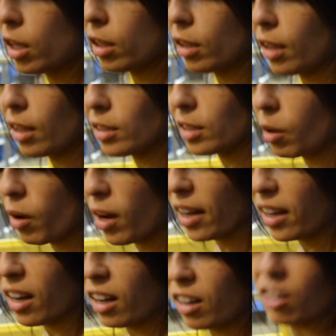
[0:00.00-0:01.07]
That's how I
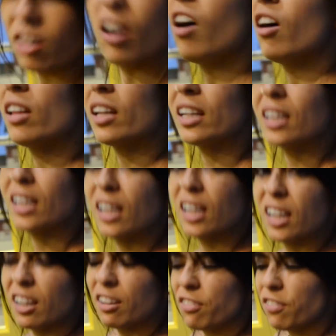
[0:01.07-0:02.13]
kind of call it.
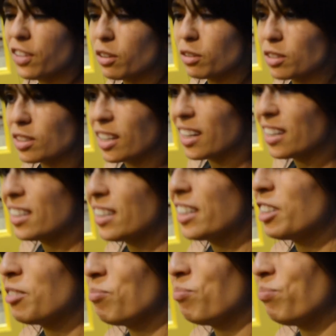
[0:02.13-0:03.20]
Feels kind
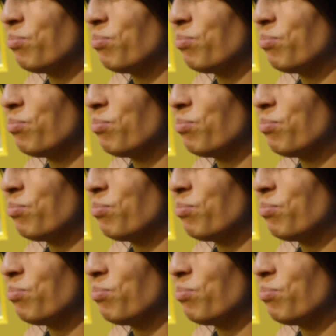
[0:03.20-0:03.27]
of